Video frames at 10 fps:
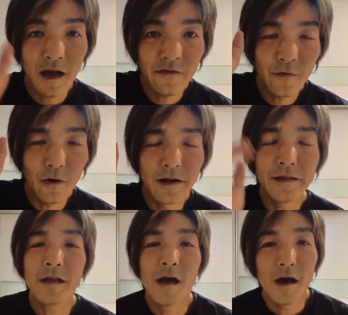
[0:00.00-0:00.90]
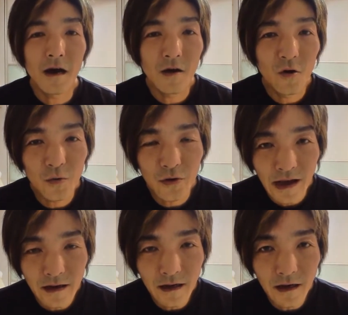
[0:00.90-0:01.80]
everyone, hope you
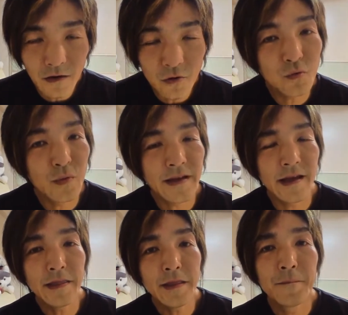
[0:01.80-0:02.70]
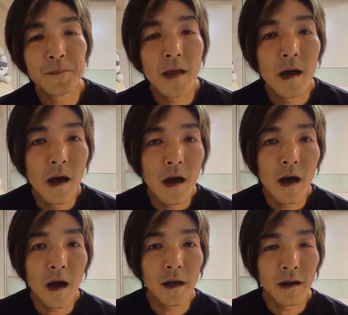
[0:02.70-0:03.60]
had a good weekend.
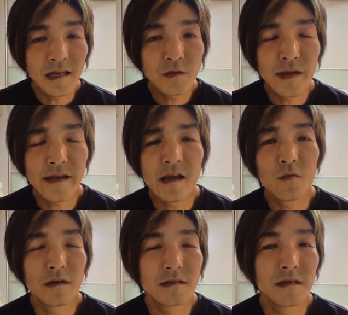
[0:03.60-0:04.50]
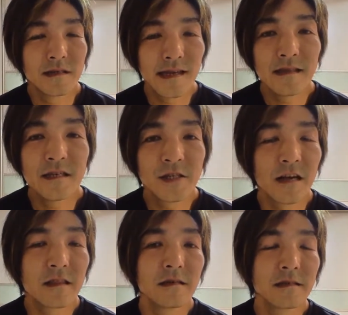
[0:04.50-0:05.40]
Last weekend was the Standard
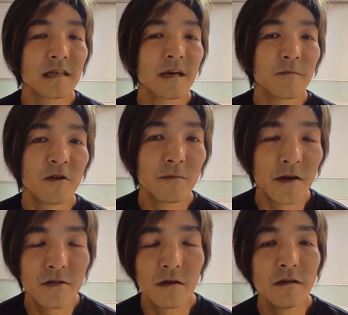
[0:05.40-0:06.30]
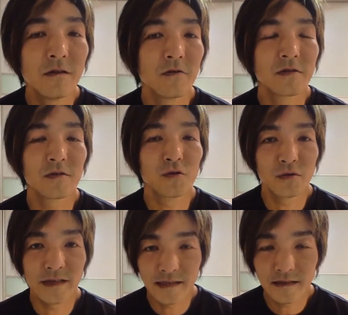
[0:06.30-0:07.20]
Chartered Singapore Marathon, also
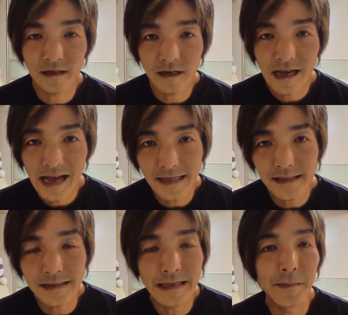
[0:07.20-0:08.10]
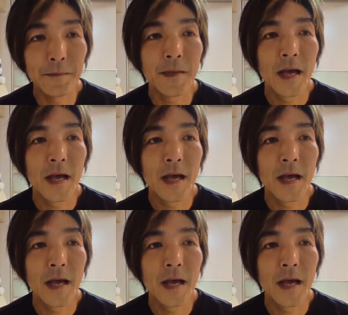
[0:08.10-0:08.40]
known as the SCM.